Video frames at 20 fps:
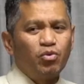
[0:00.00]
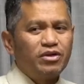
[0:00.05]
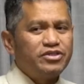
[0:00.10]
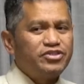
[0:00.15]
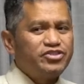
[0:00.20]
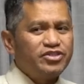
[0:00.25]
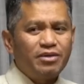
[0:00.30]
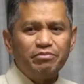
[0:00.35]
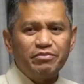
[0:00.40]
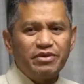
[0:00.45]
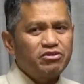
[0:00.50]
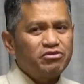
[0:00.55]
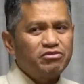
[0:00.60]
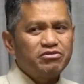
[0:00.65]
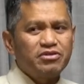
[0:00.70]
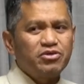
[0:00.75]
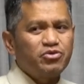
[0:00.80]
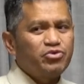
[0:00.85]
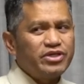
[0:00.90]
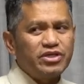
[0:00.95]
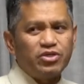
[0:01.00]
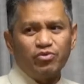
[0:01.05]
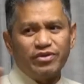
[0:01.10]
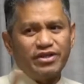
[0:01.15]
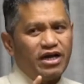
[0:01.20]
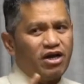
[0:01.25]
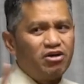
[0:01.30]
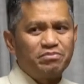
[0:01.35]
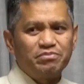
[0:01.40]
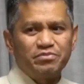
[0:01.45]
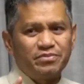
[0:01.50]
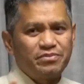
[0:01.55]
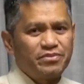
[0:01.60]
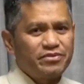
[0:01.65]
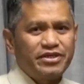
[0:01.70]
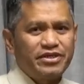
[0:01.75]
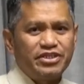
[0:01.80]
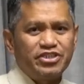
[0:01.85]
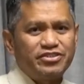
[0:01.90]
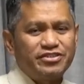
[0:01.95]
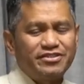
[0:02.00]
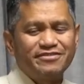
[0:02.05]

jump into the ring without preparation.